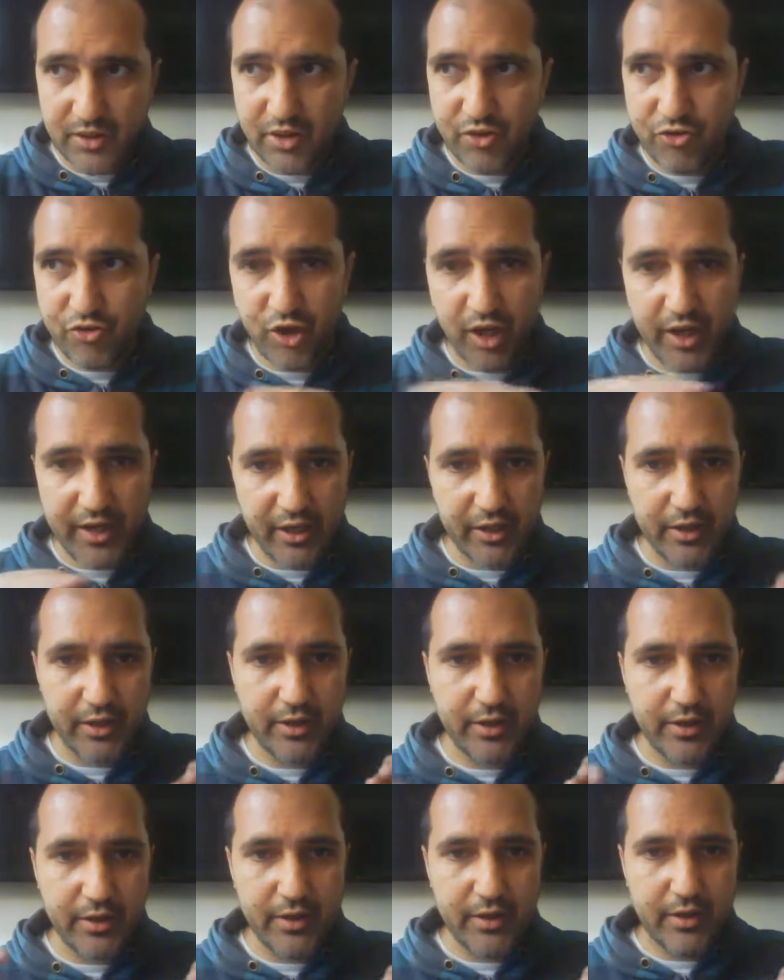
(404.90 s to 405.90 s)
China,
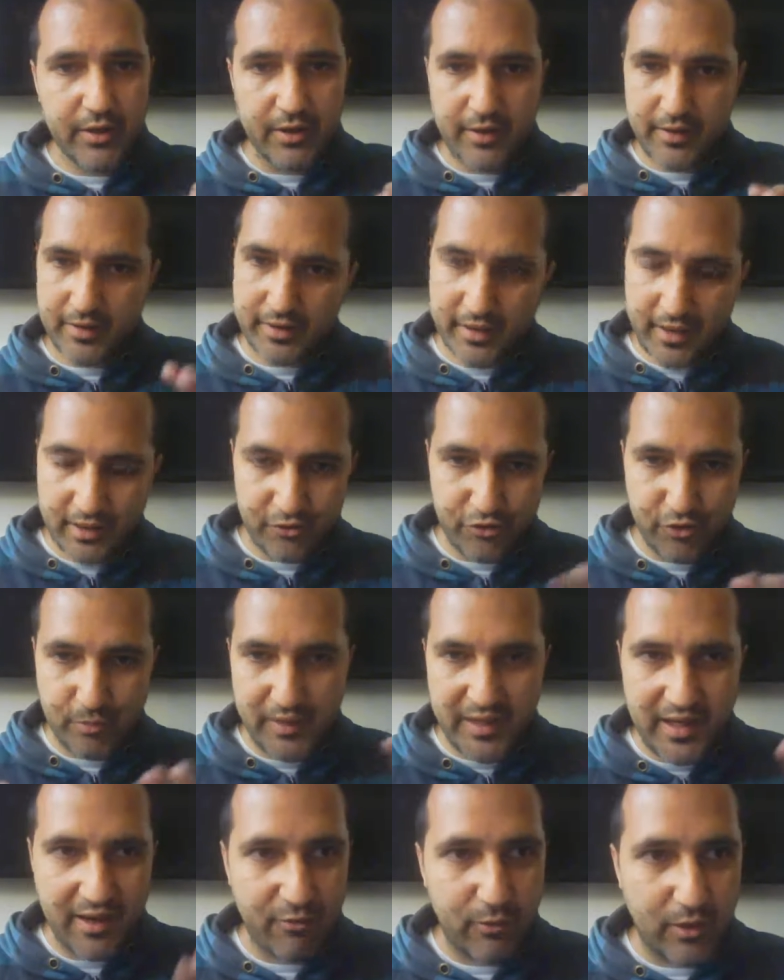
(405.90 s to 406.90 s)
again, I should
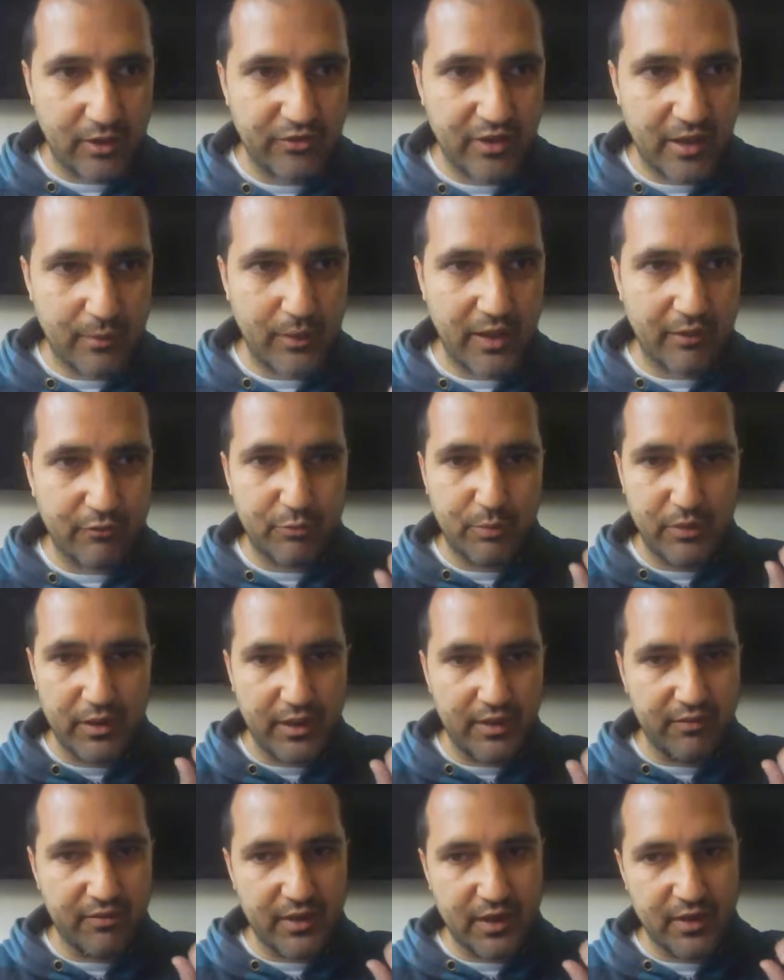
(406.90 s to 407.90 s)
be careful what I say perhaps, but
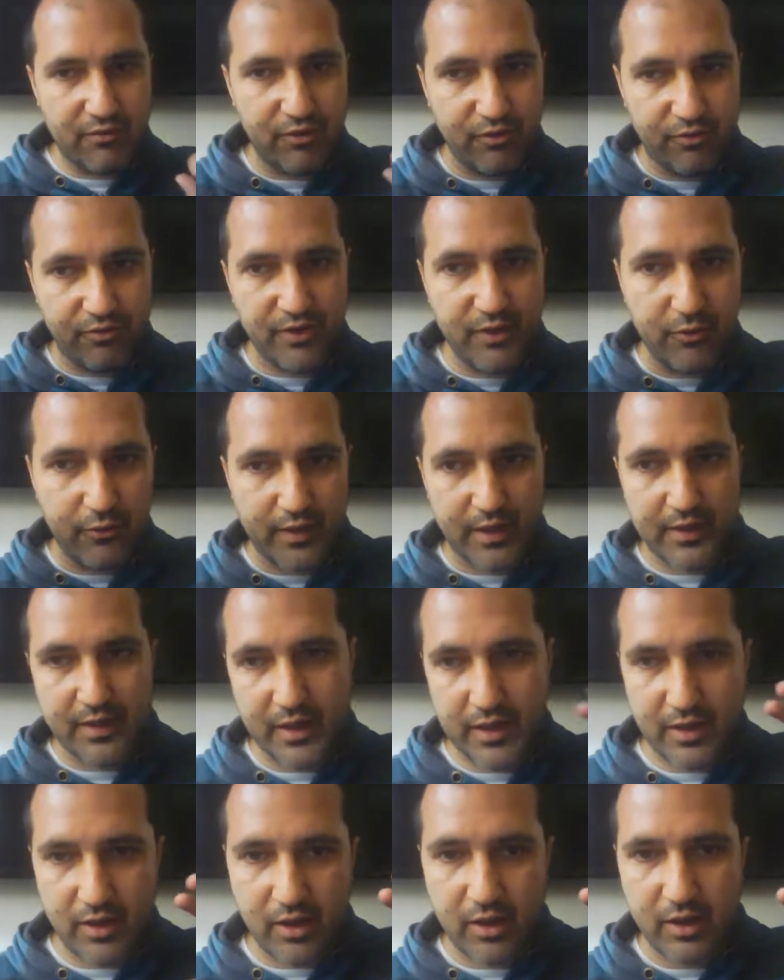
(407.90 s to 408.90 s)
if you feel that
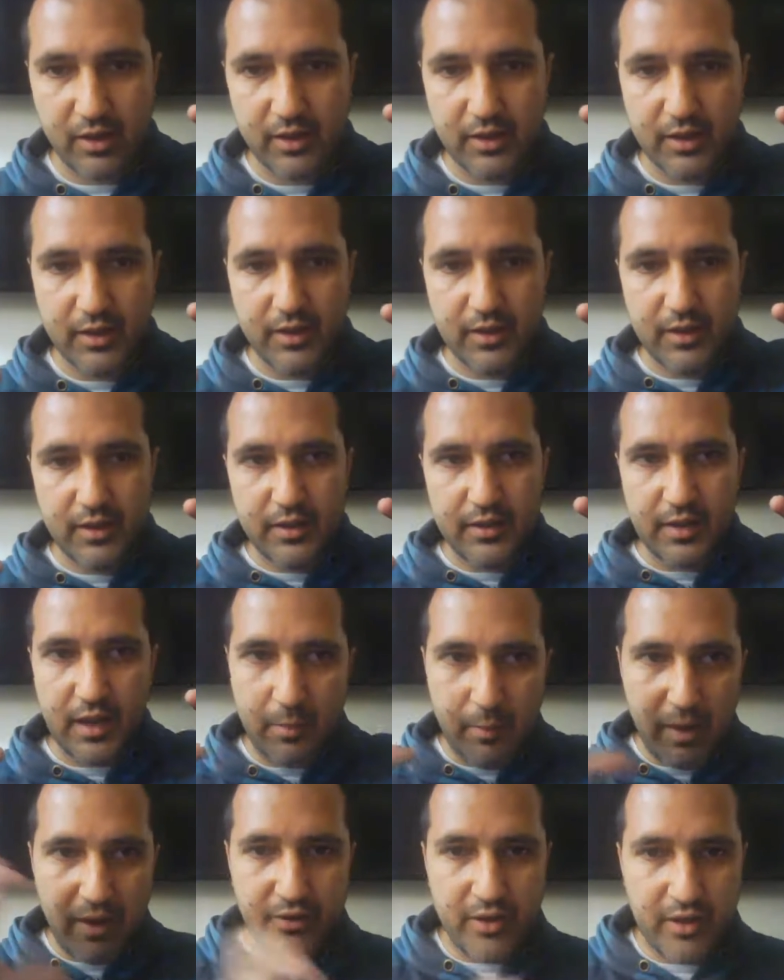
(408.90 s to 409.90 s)
that
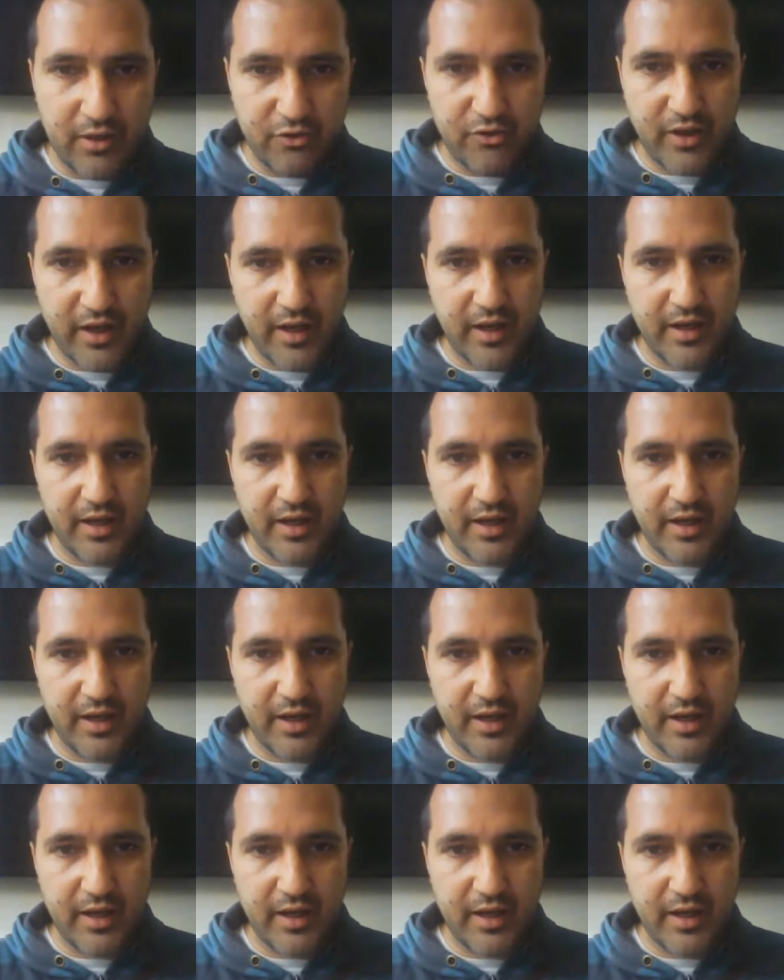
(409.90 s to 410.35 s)
America's